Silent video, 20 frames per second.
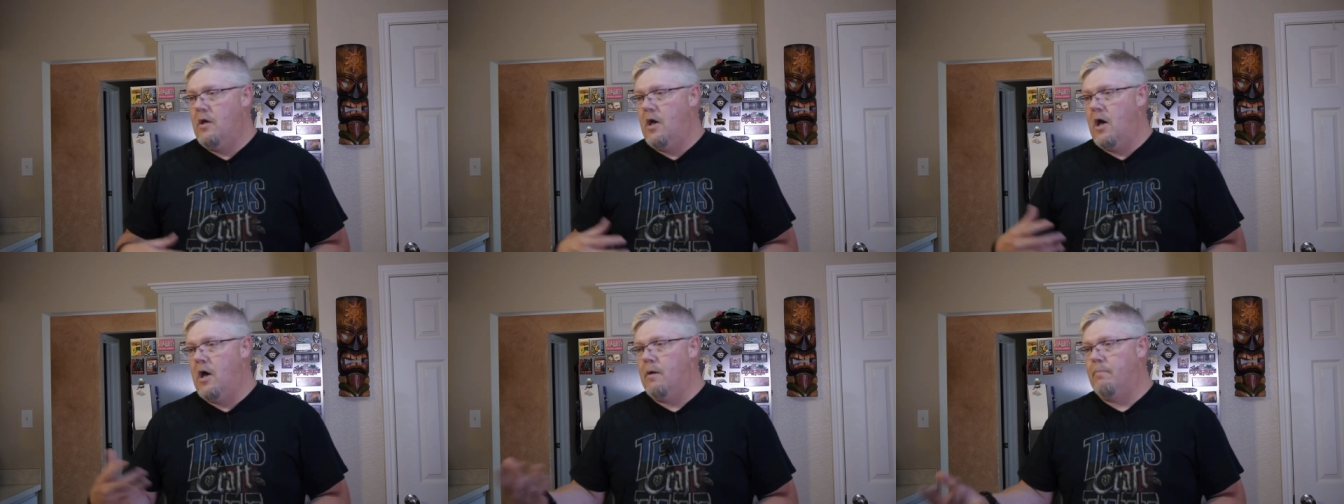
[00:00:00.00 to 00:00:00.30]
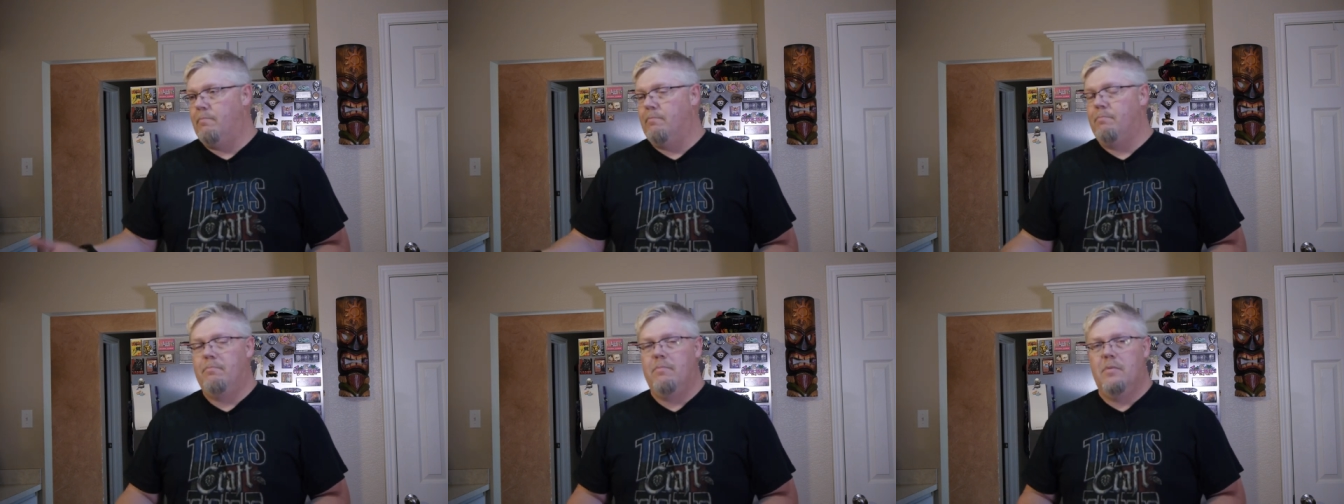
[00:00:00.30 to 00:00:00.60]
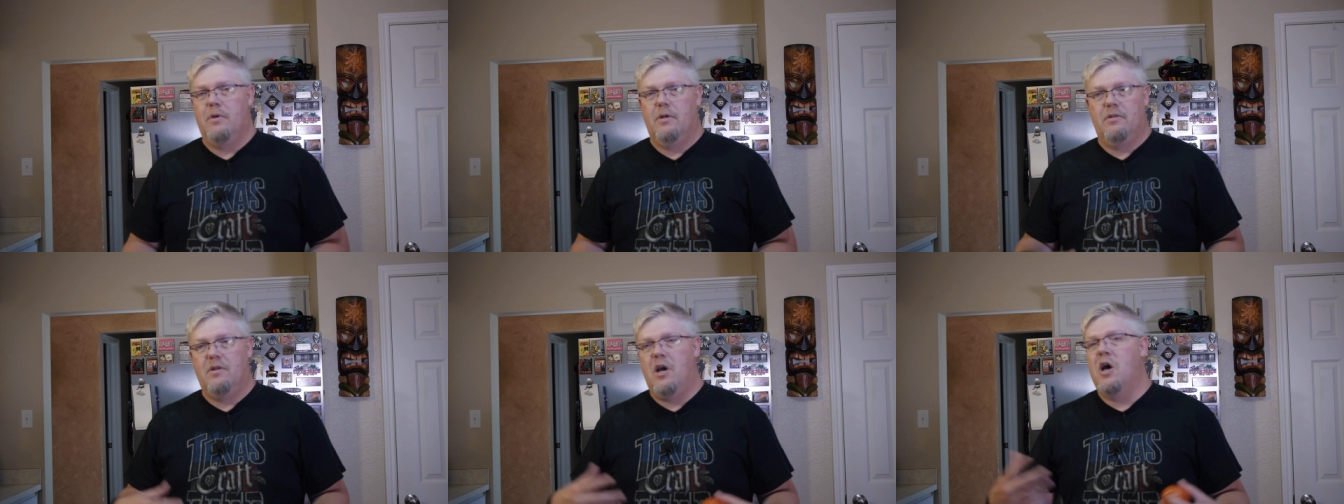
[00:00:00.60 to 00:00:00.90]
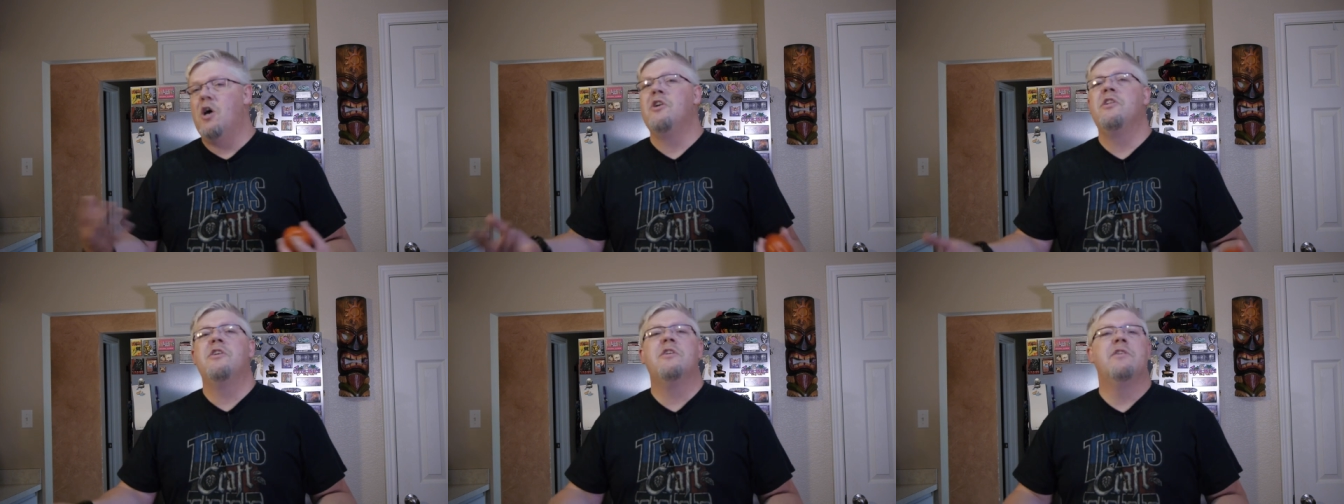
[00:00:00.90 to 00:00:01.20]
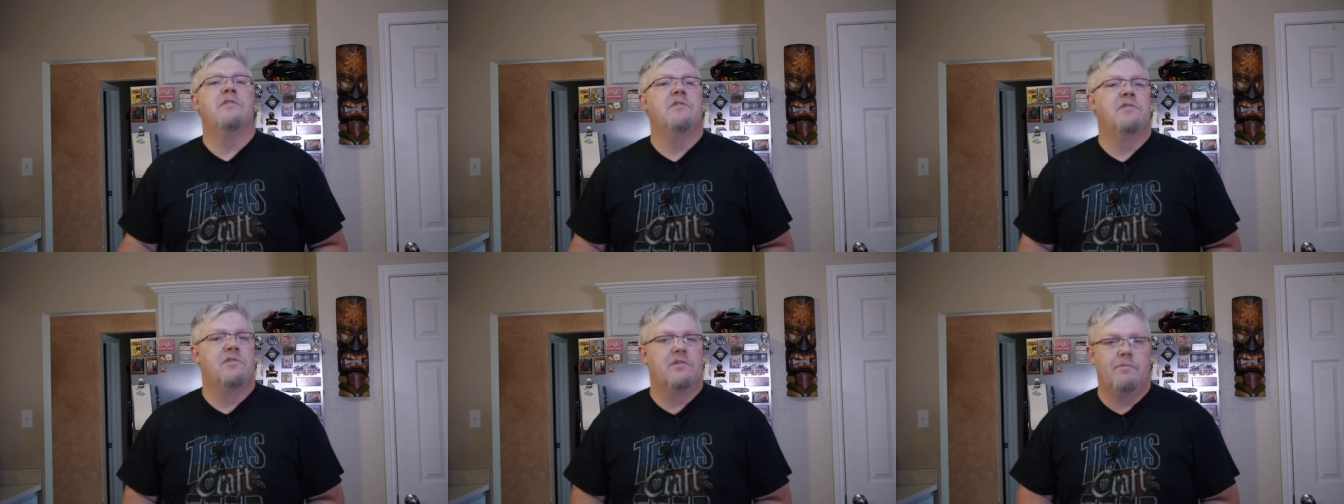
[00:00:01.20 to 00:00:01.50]
Uh,
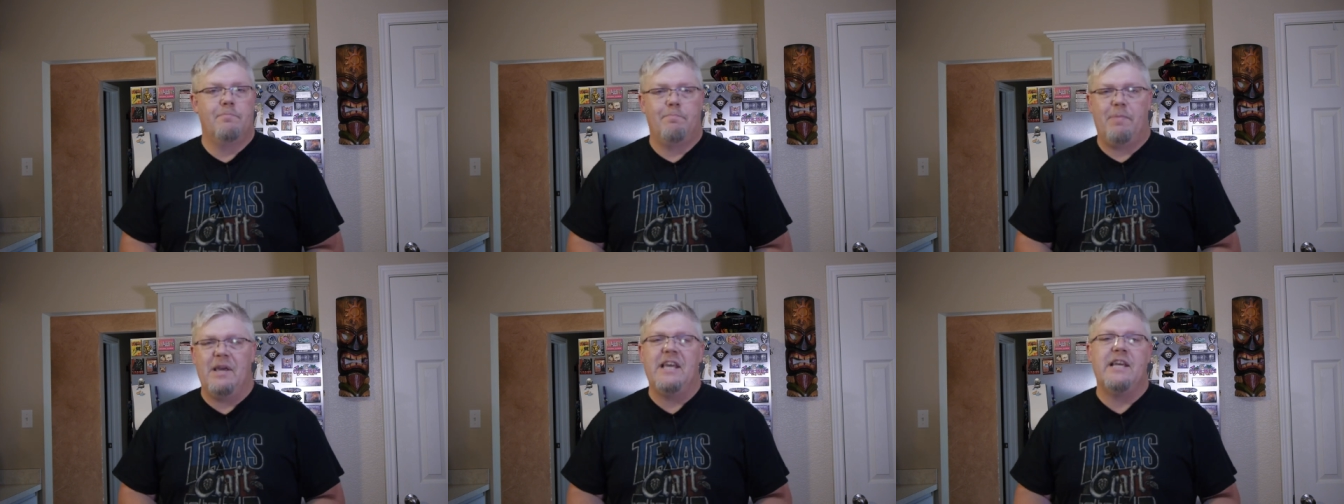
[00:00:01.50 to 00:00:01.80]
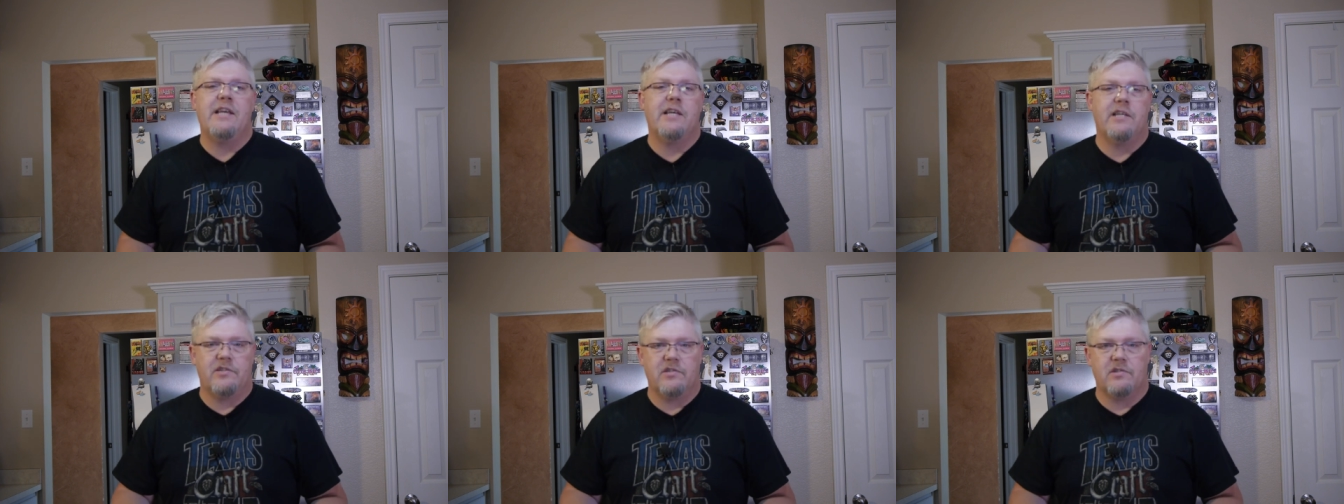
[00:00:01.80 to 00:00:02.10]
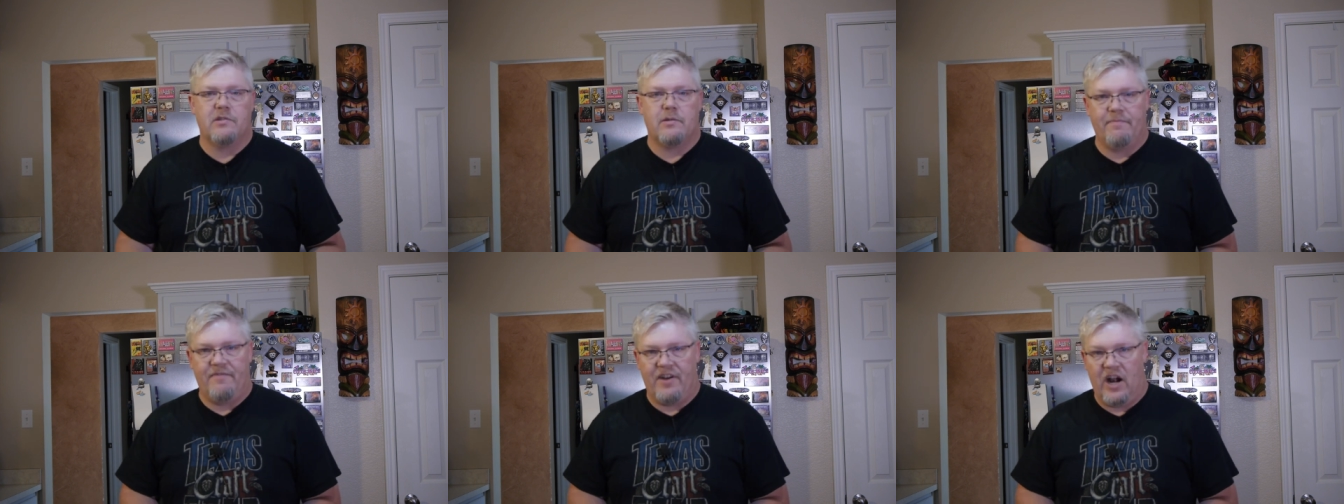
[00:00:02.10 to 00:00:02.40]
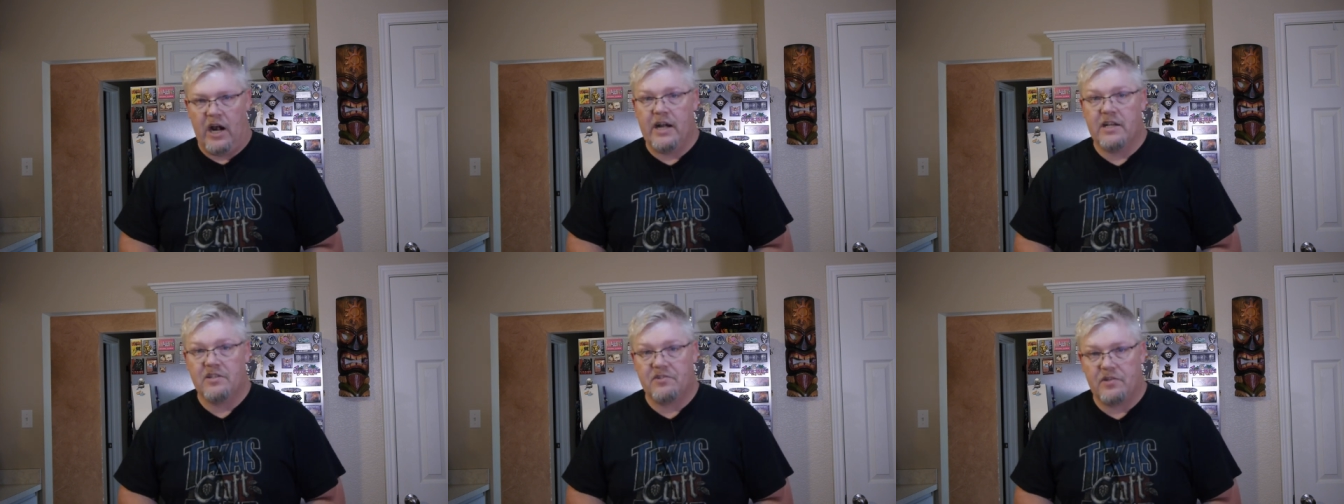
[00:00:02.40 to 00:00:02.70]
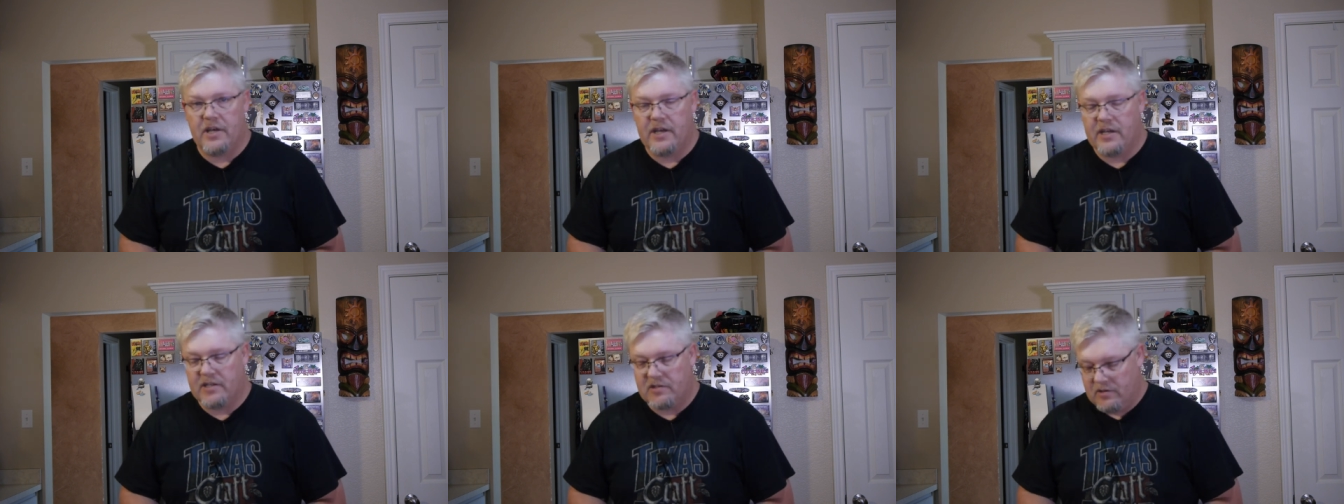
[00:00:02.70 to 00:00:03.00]
onions and peas and some various
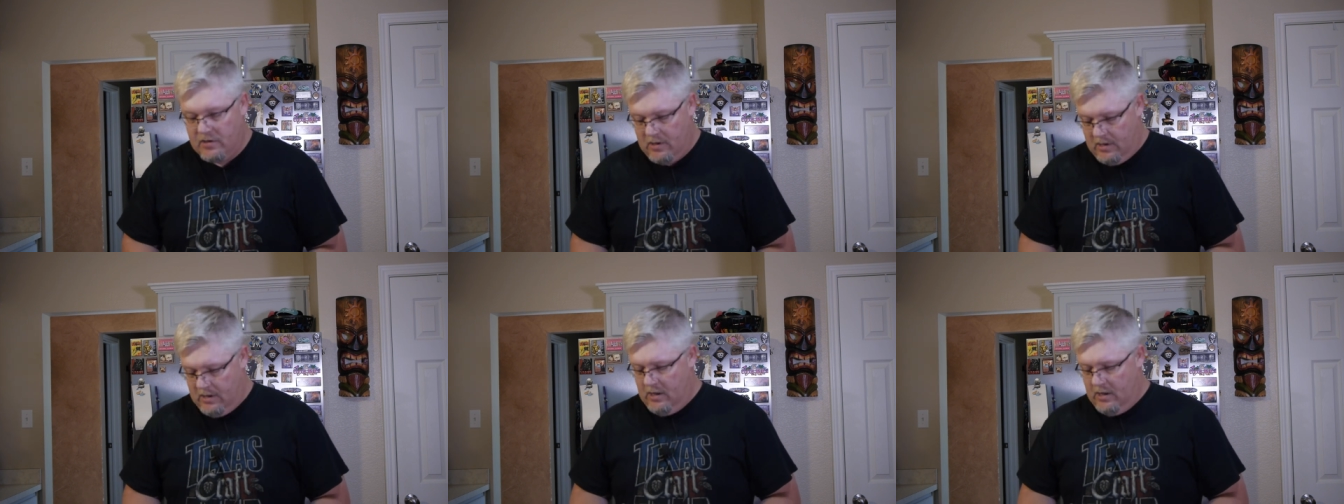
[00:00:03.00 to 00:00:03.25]
things.